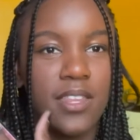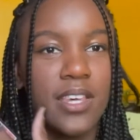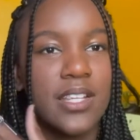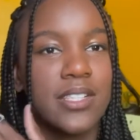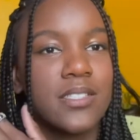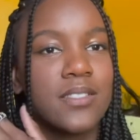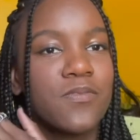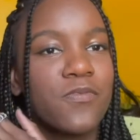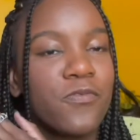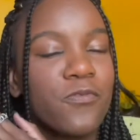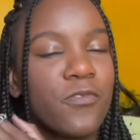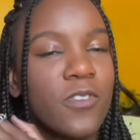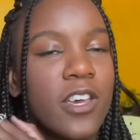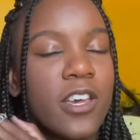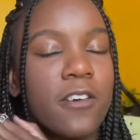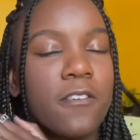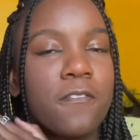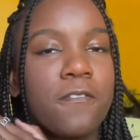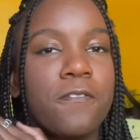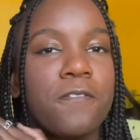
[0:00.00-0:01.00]
It's
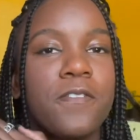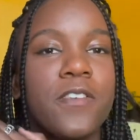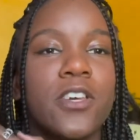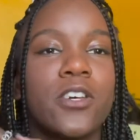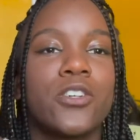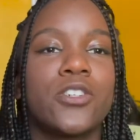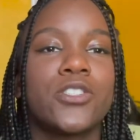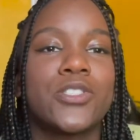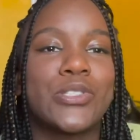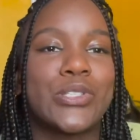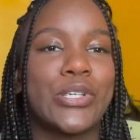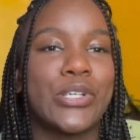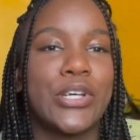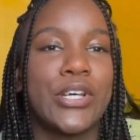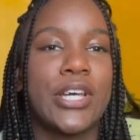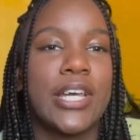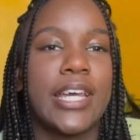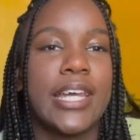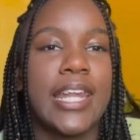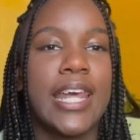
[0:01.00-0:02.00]
it feels
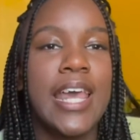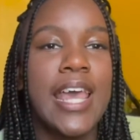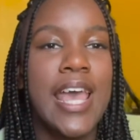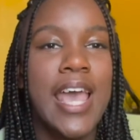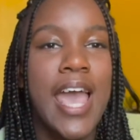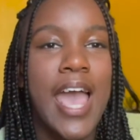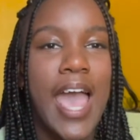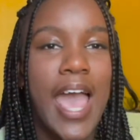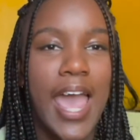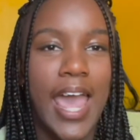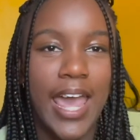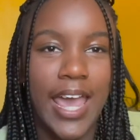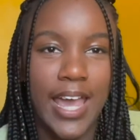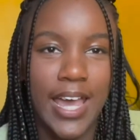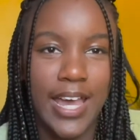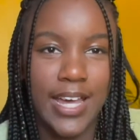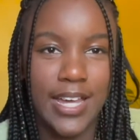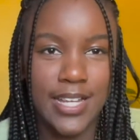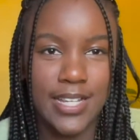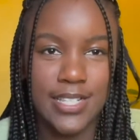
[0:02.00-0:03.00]
good,
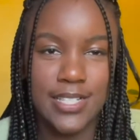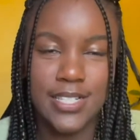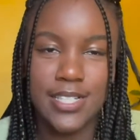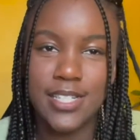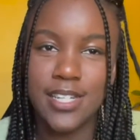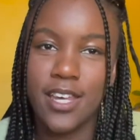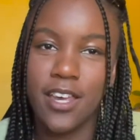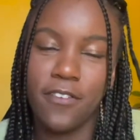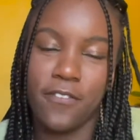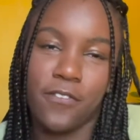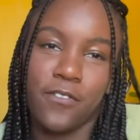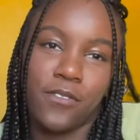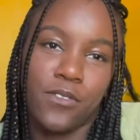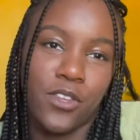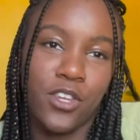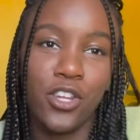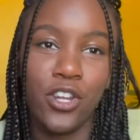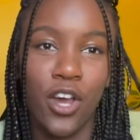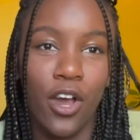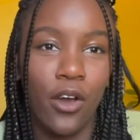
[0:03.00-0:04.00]
and if
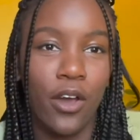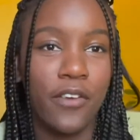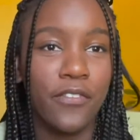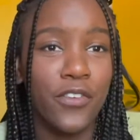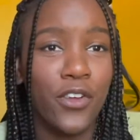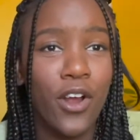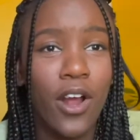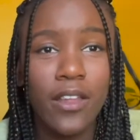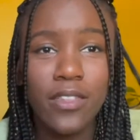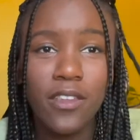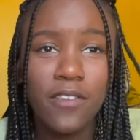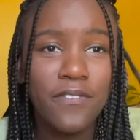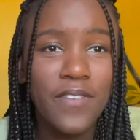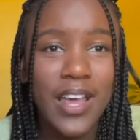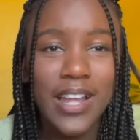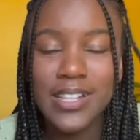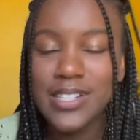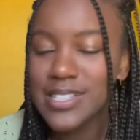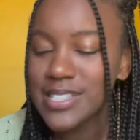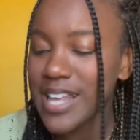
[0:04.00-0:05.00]
you know if you're on the
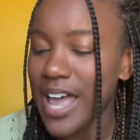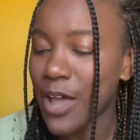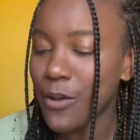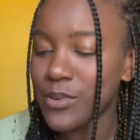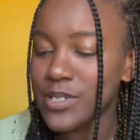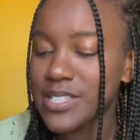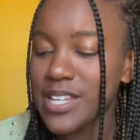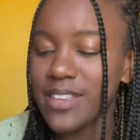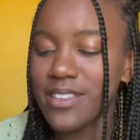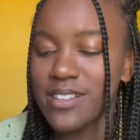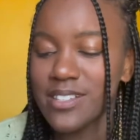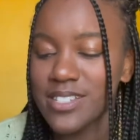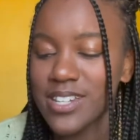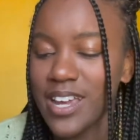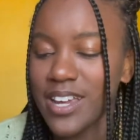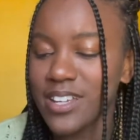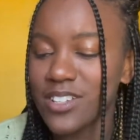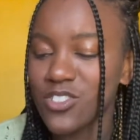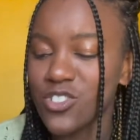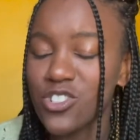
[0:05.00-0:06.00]
fence, I would say this
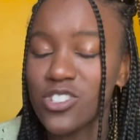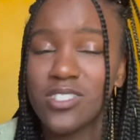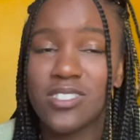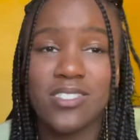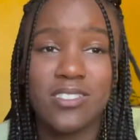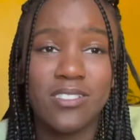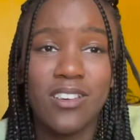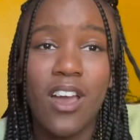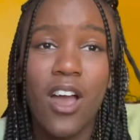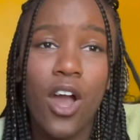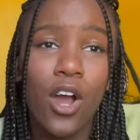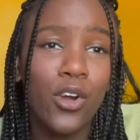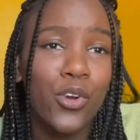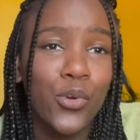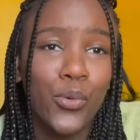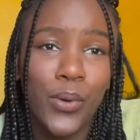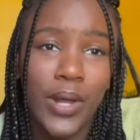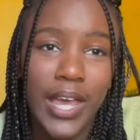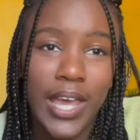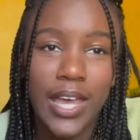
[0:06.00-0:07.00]
deck is just a
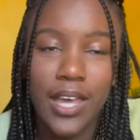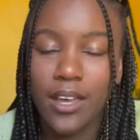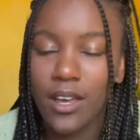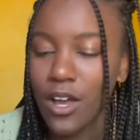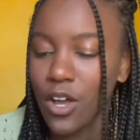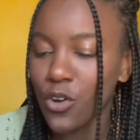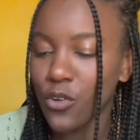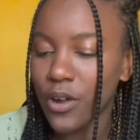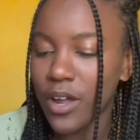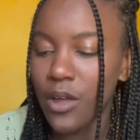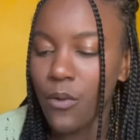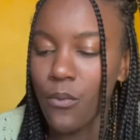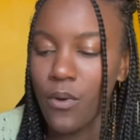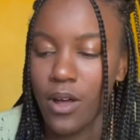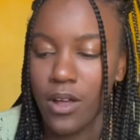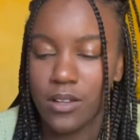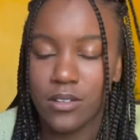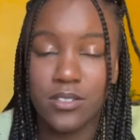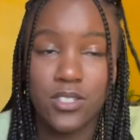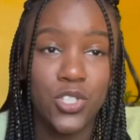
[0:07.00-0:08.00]
great a great
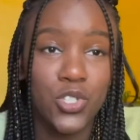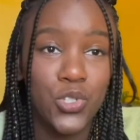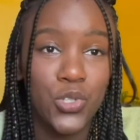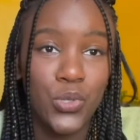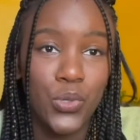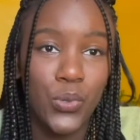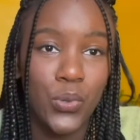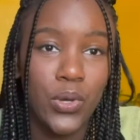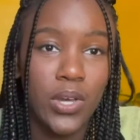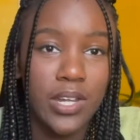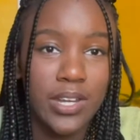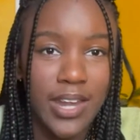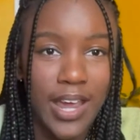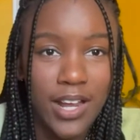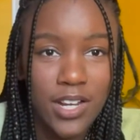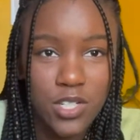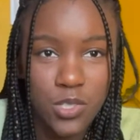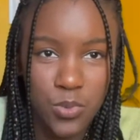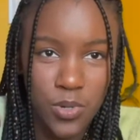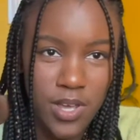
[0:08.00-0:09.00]
one to
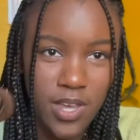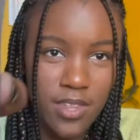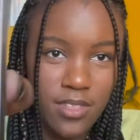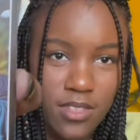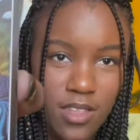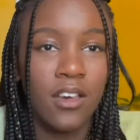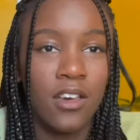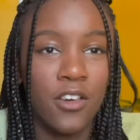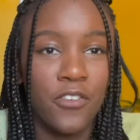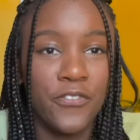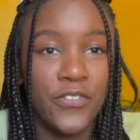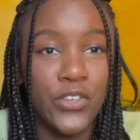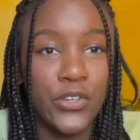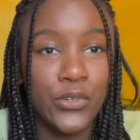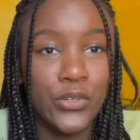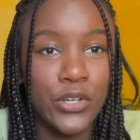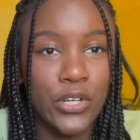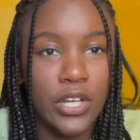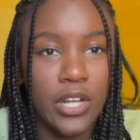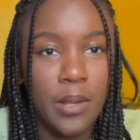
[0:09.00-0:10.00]
connect with and
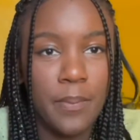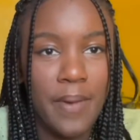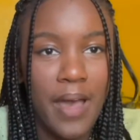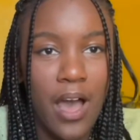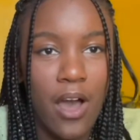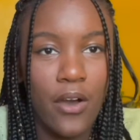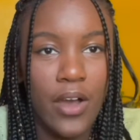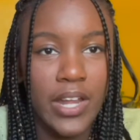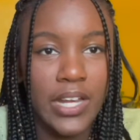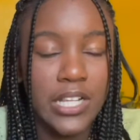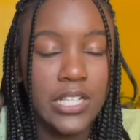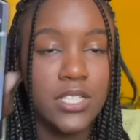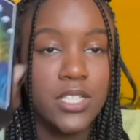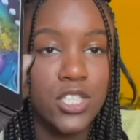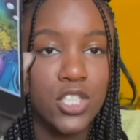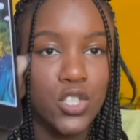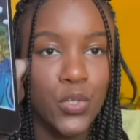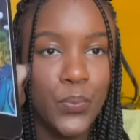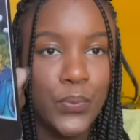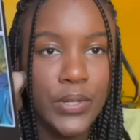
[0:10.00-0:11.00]
feel good about. And it's
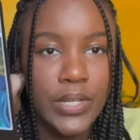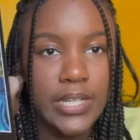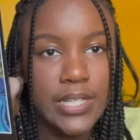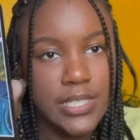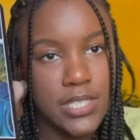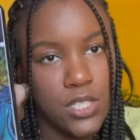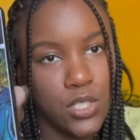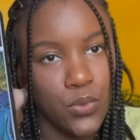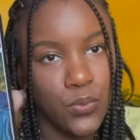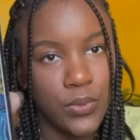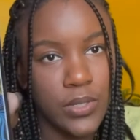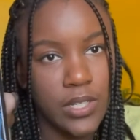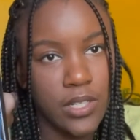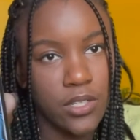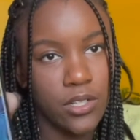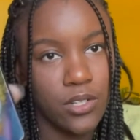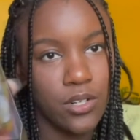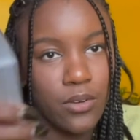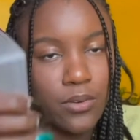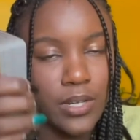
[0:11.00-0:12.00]
super easy to read.
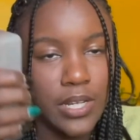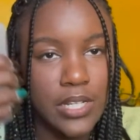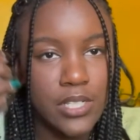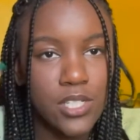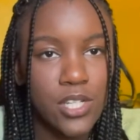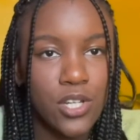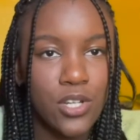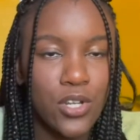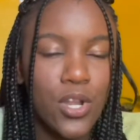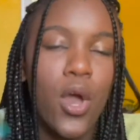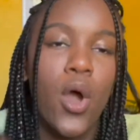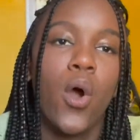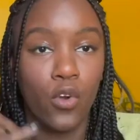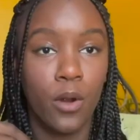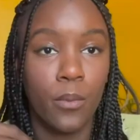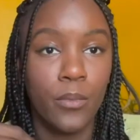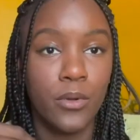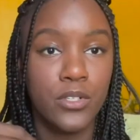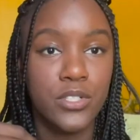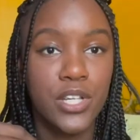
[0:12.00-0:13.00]
You don't need to know
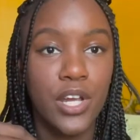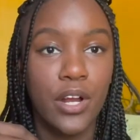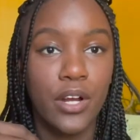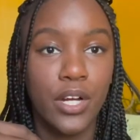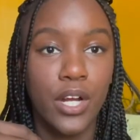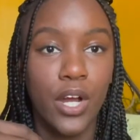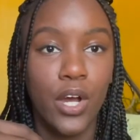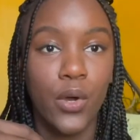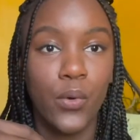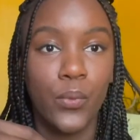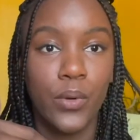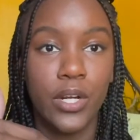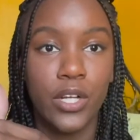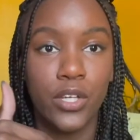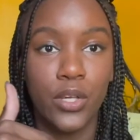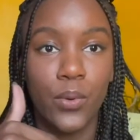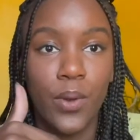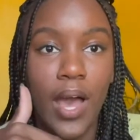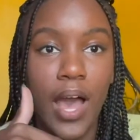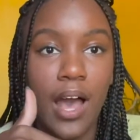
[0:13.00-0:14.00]
normal tarot where
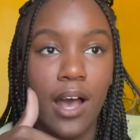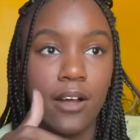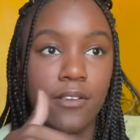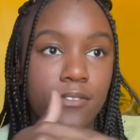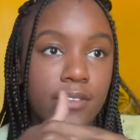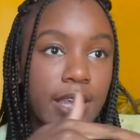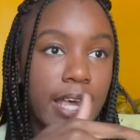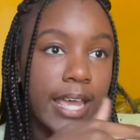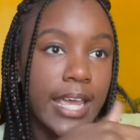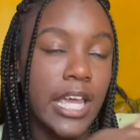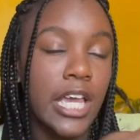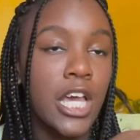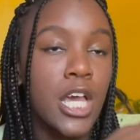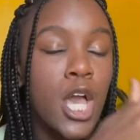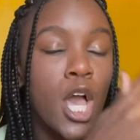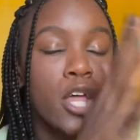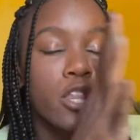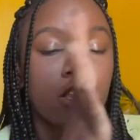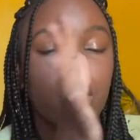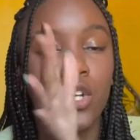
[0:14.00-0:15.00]
you have like
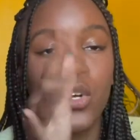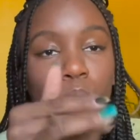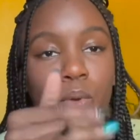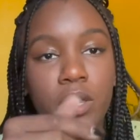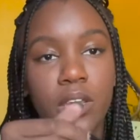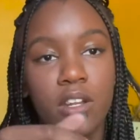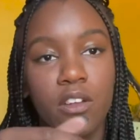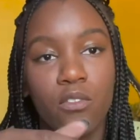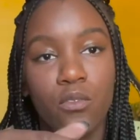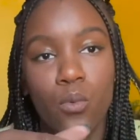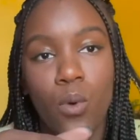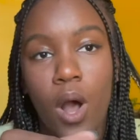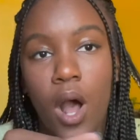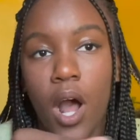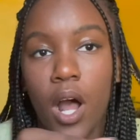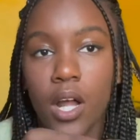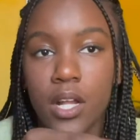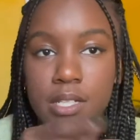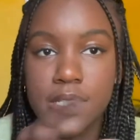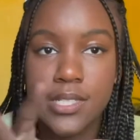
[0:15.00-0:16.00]
the Queen of
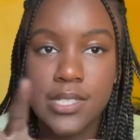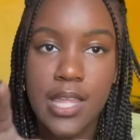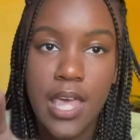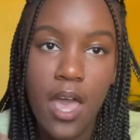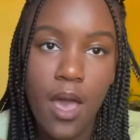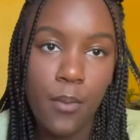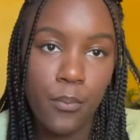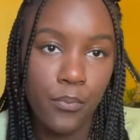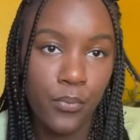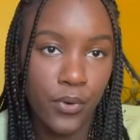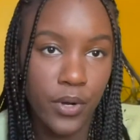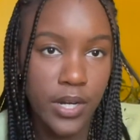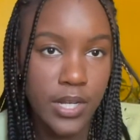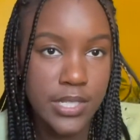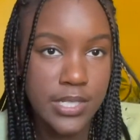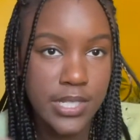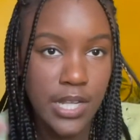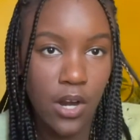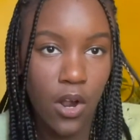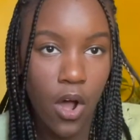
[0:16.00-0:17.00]
Wands, the
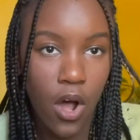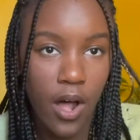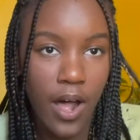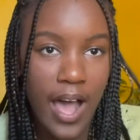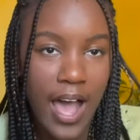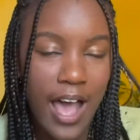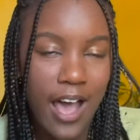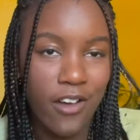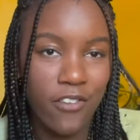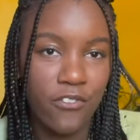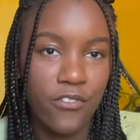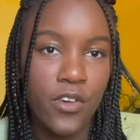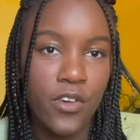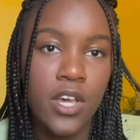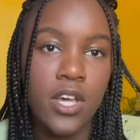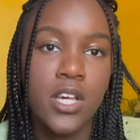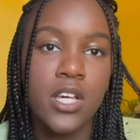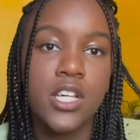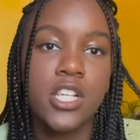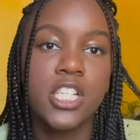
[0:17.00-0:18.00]
Empress, that all have
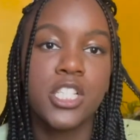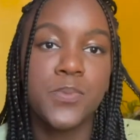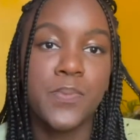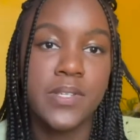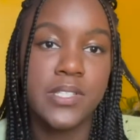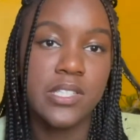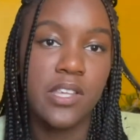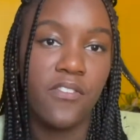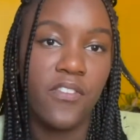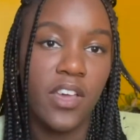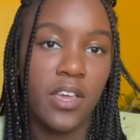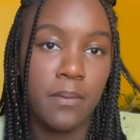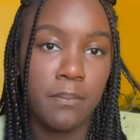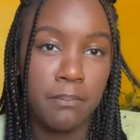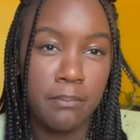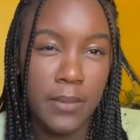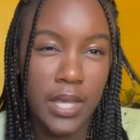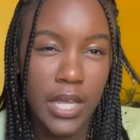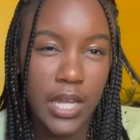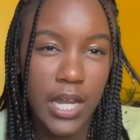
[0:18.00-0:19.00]
specific
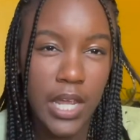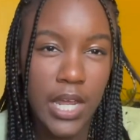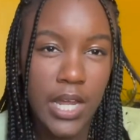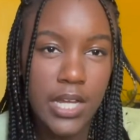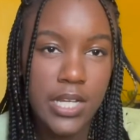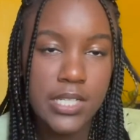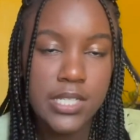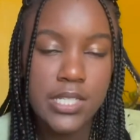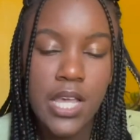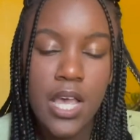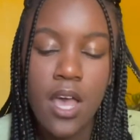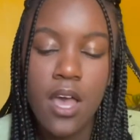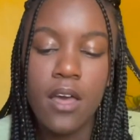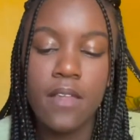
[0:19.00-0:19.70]
meanings.